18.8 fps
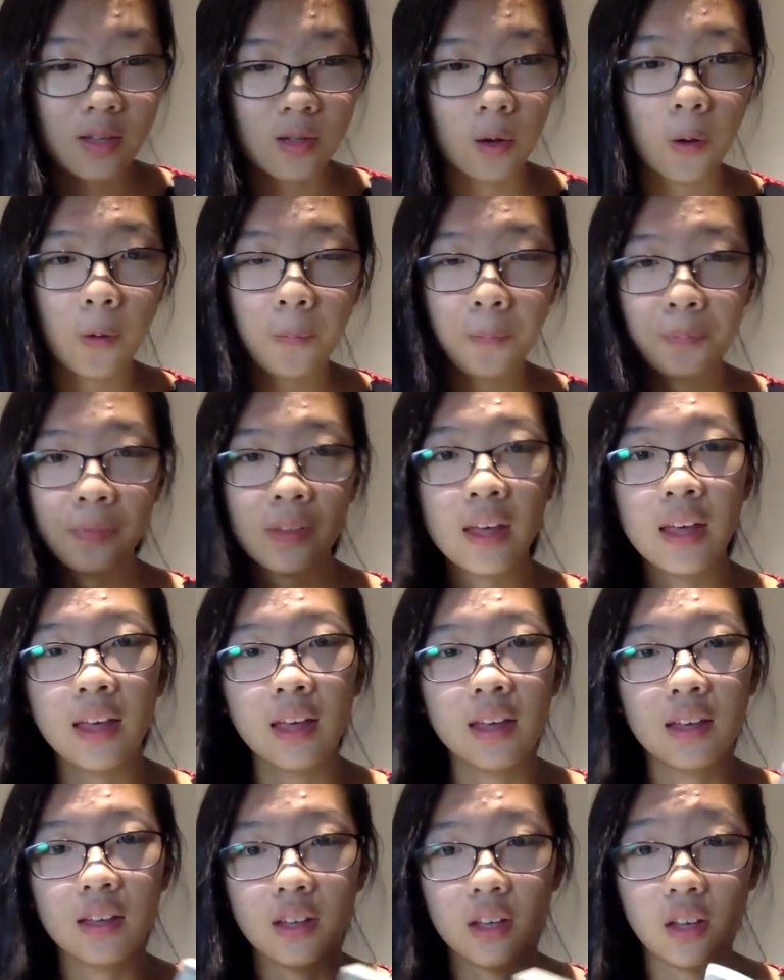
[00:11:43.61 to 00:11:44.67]
So
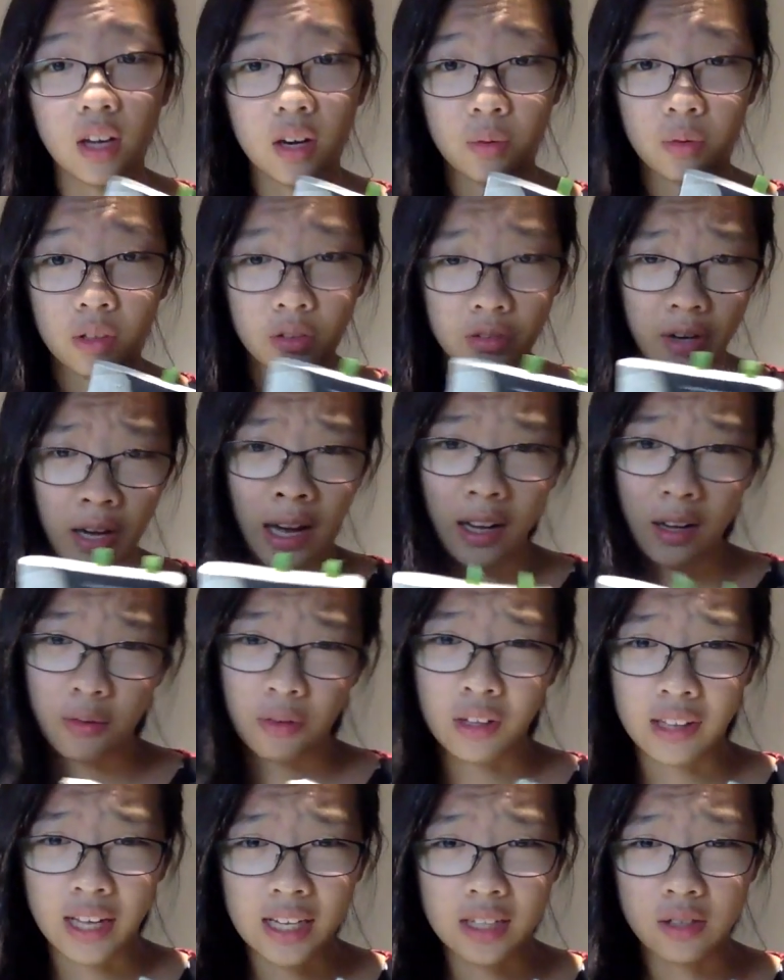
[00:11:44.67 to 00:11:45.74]
you can really
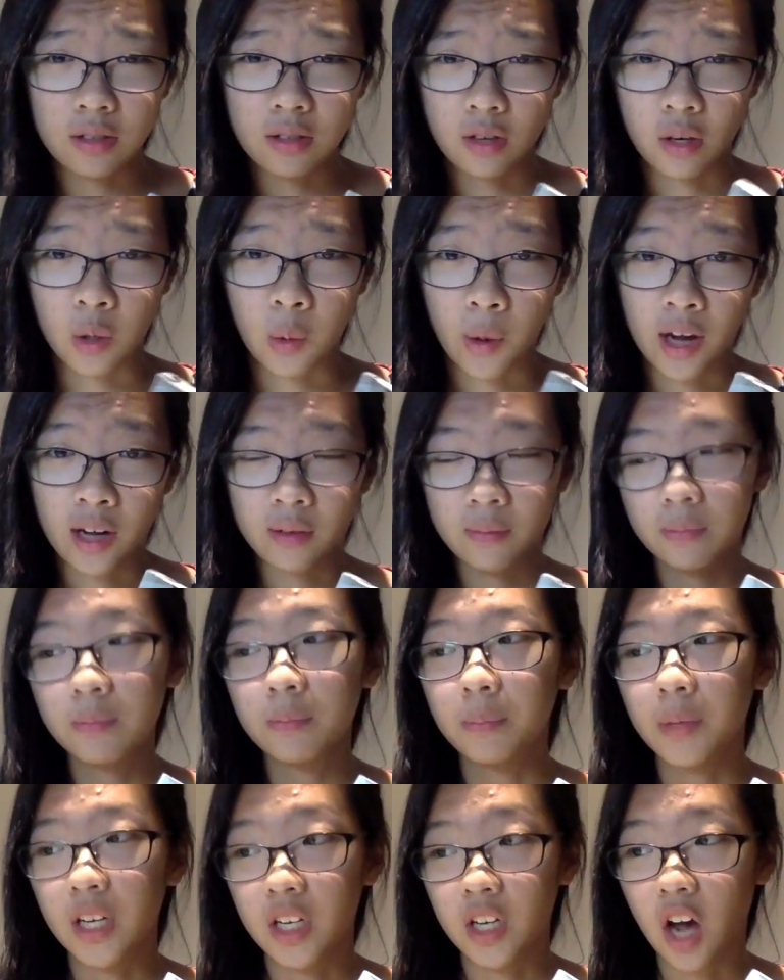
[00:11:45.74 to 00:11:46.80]
relate to Sir Gawain,
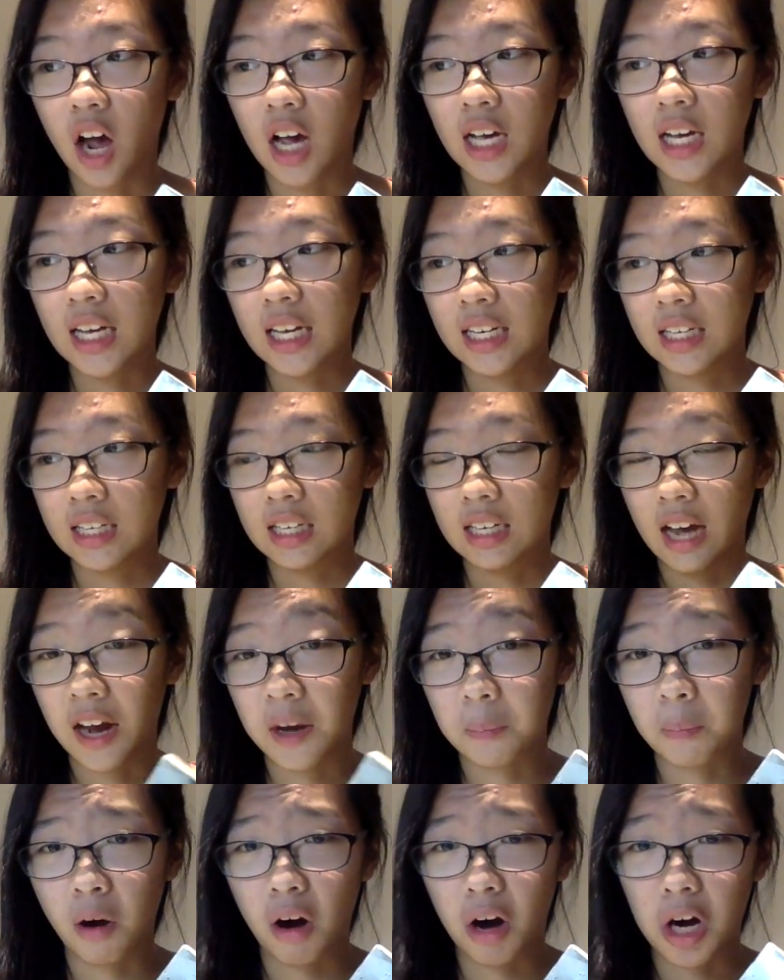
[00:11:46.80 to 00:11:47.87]
but not in the
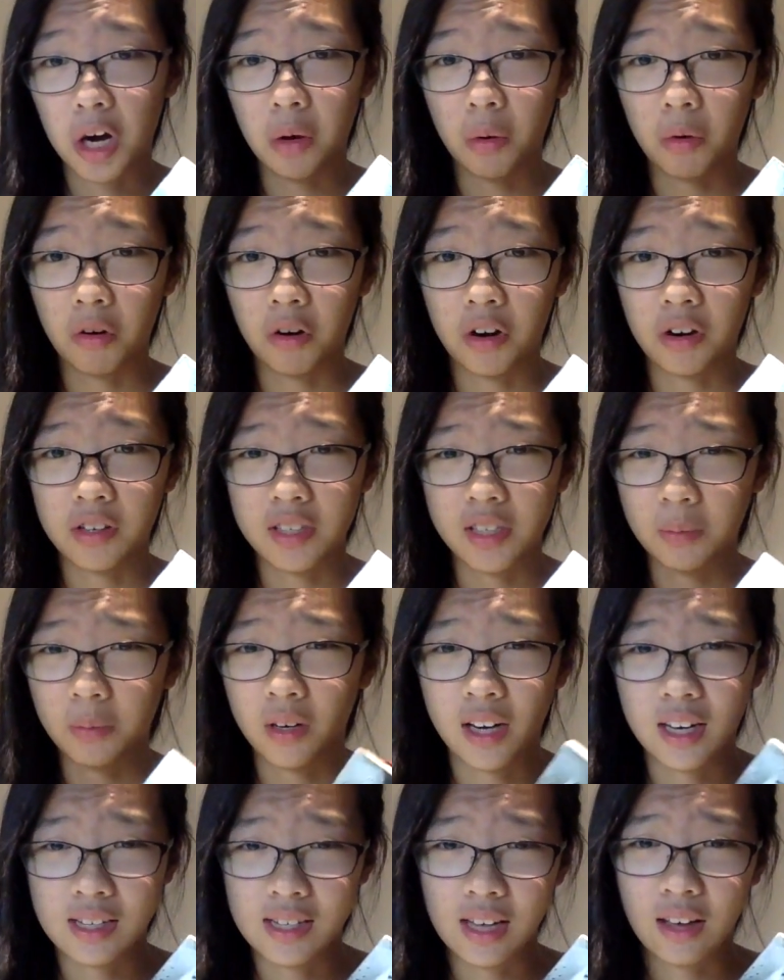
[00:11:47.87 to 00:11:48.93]
knight part or
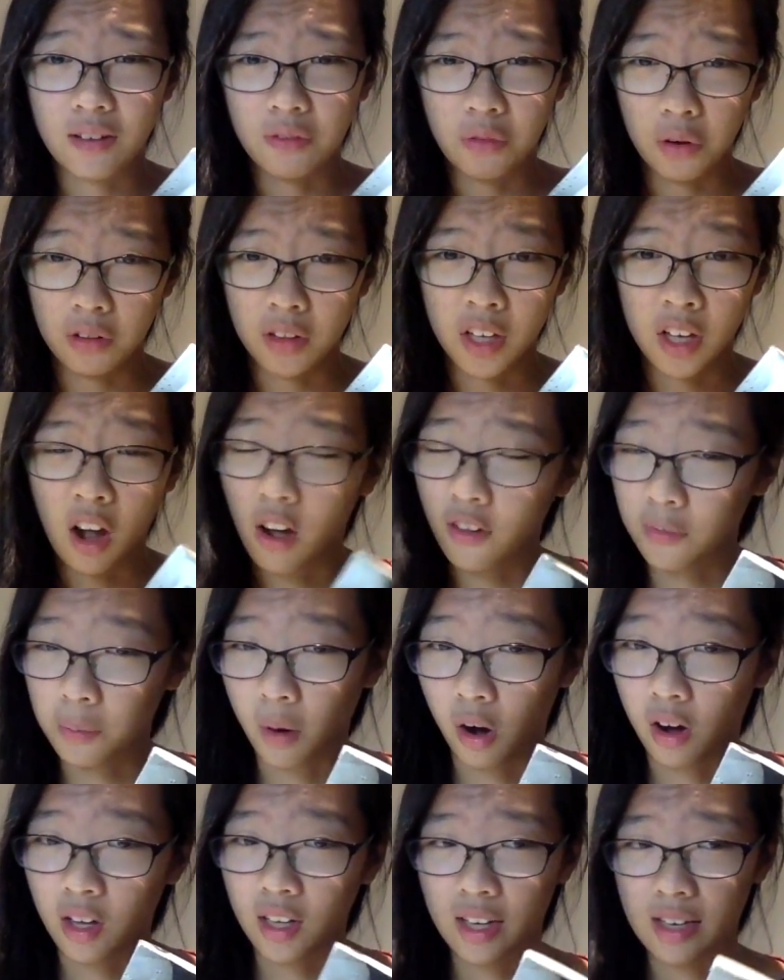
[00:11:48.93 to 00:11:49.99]
someone's head falling off
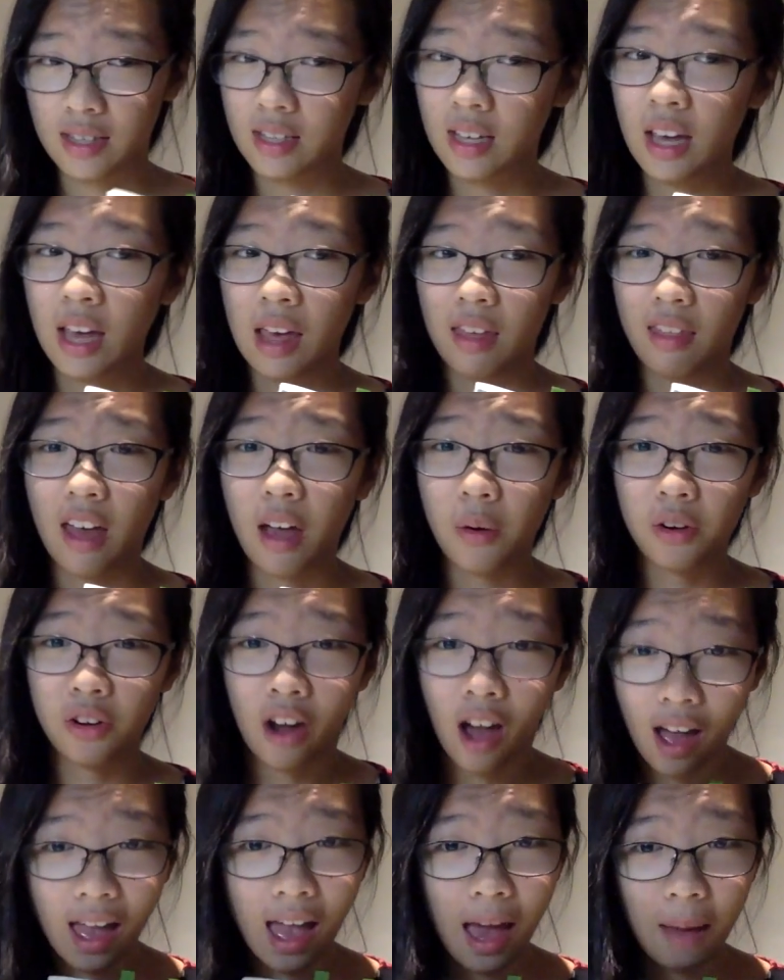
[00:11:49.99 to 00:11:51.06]
part, because that will
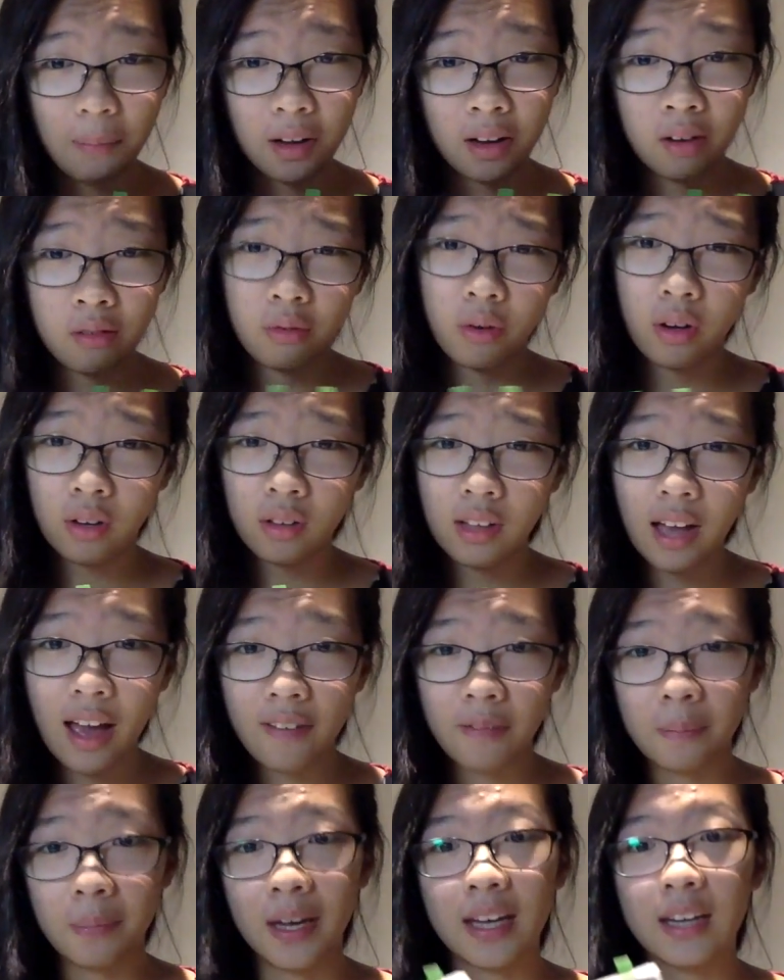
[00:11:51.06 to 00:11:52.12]
not happen in real
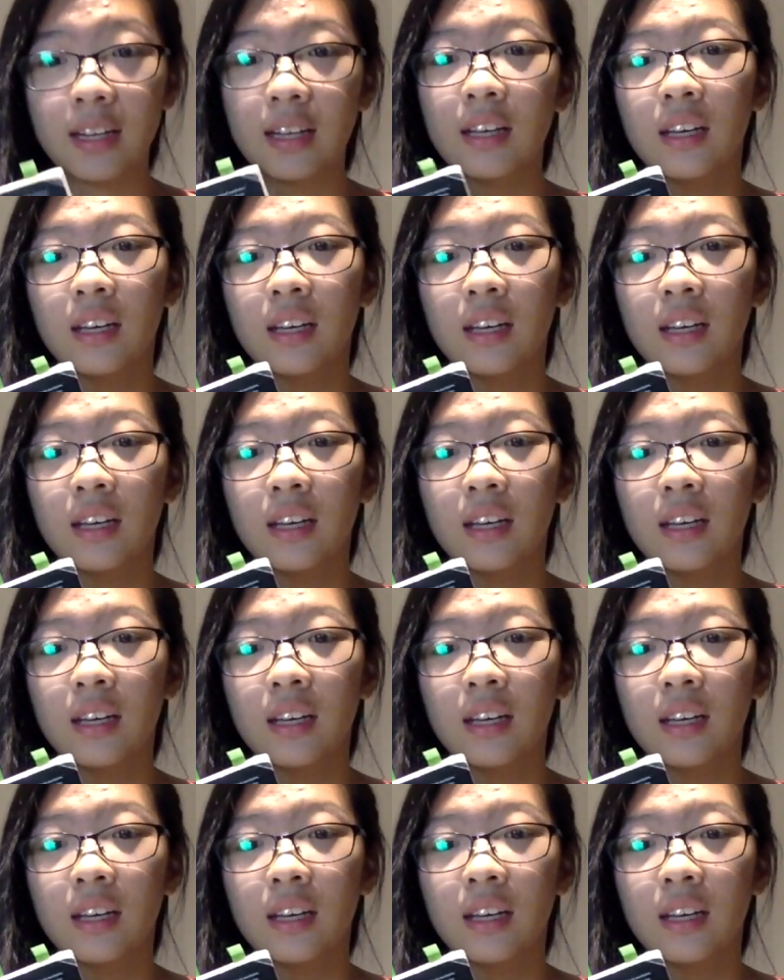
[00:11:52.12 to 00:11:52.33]
life. But